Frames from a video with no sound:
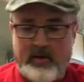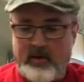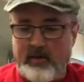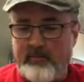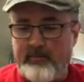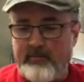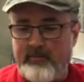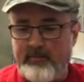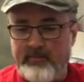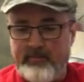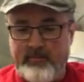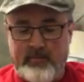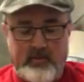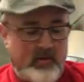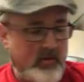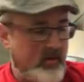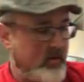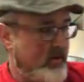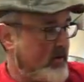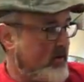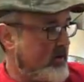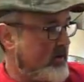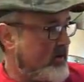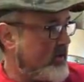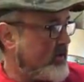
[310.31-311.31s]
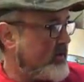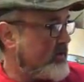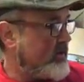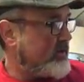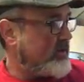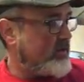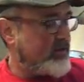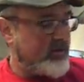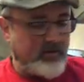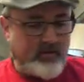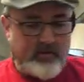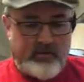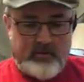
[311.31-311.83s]
better than
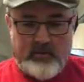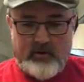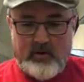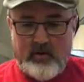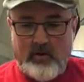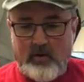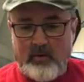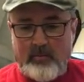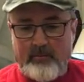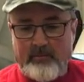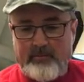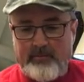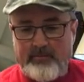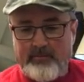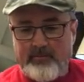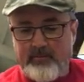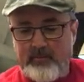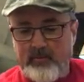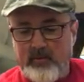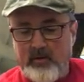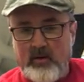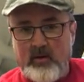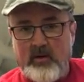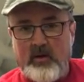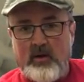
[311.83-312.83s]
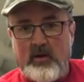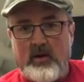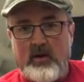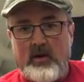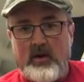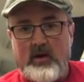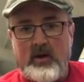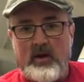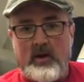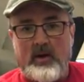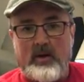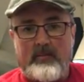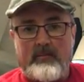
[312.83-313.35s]
just a screw in a hole.
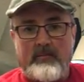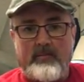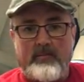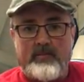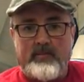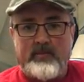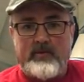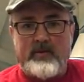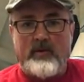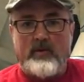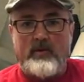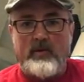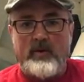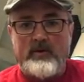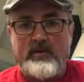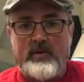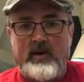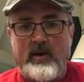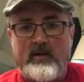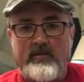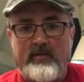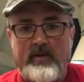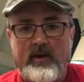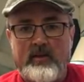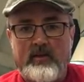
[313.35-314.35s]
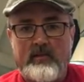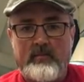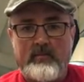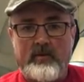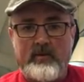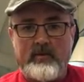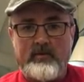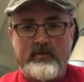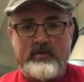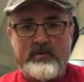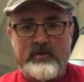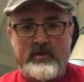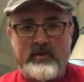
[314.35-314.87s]
Um, so one, now I've got them
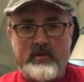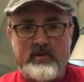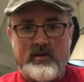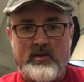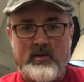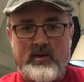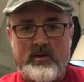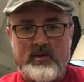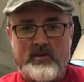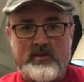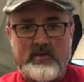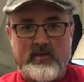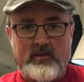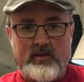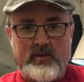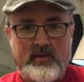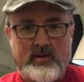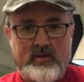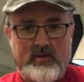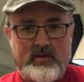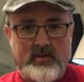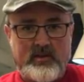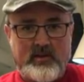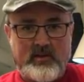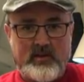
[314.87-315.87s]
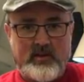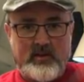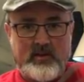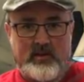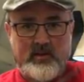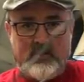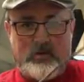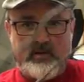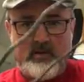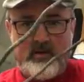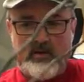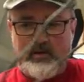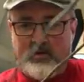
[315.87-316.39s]
loose, and so these
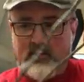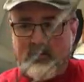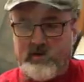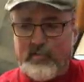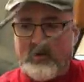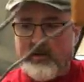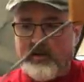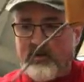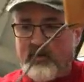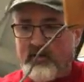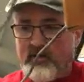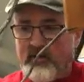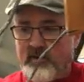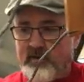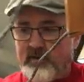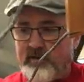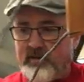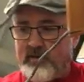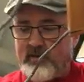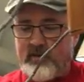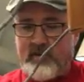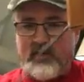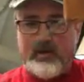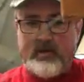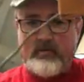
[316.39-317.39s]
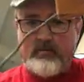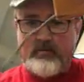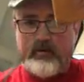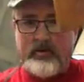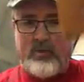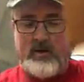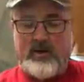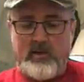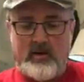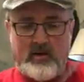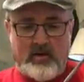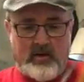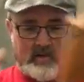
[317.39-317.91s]
just come
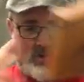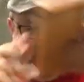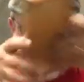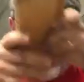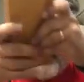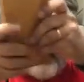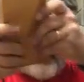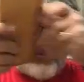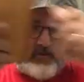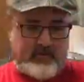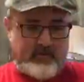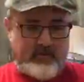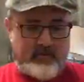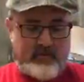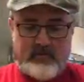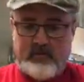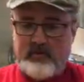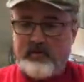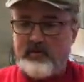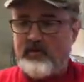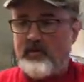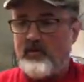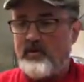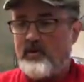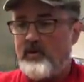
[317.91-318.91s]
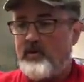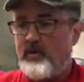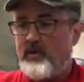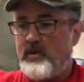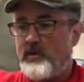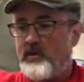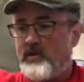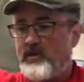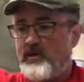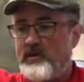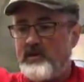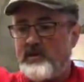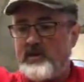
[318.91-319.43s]
right off
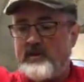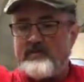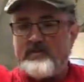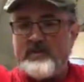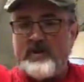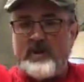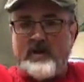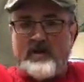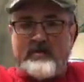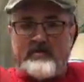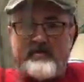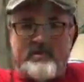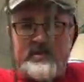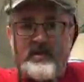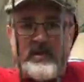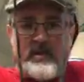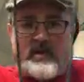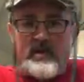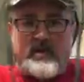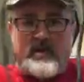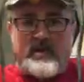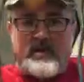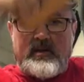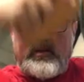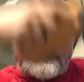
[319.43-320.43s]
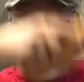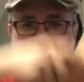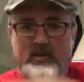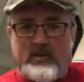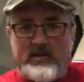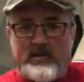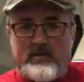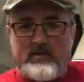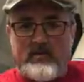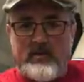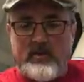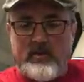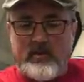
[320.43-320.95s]
sometimes.
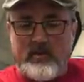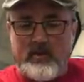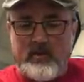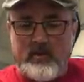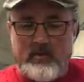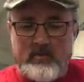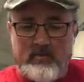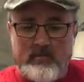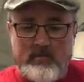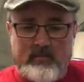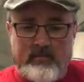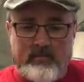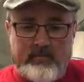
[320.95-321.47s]
This one